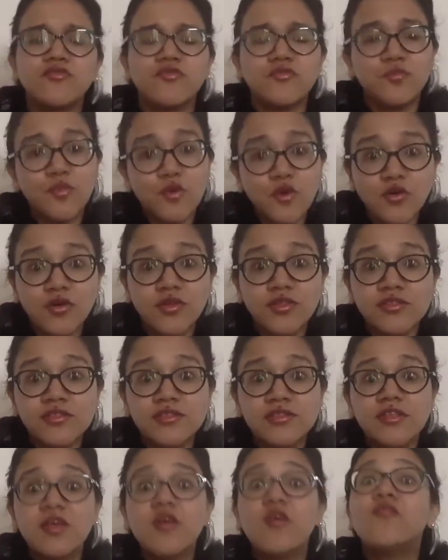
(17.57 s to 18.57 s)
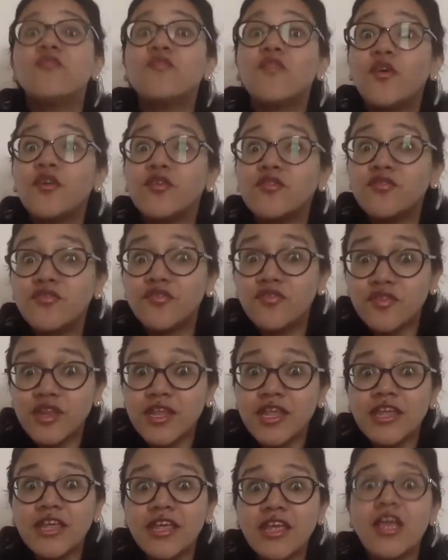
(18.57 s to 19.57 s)
books for
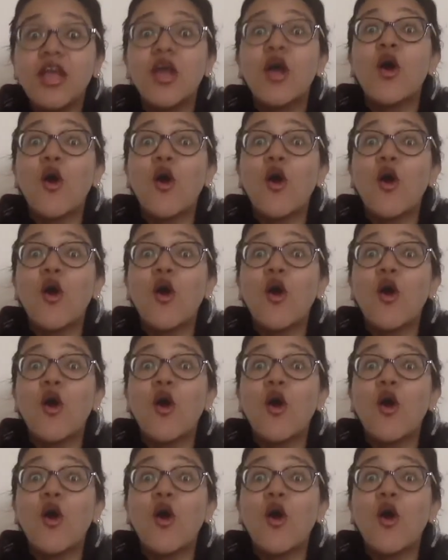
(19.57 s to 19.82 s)
free